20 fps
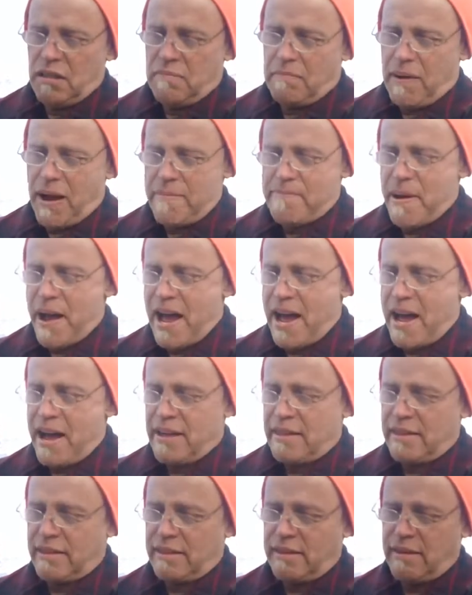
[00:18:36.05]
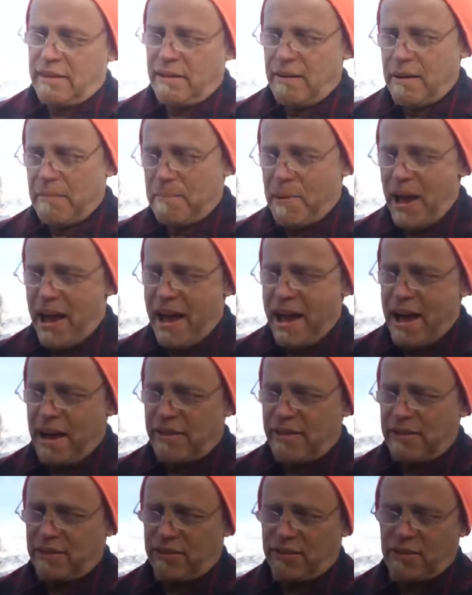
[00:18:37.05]
my path, her
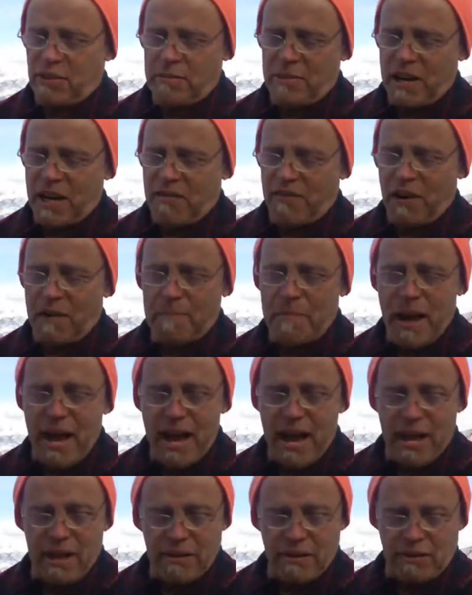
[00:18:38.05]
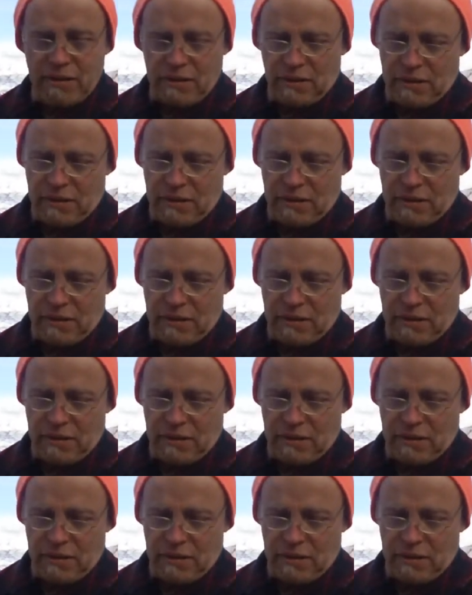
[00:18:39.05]
path, so many of our paths.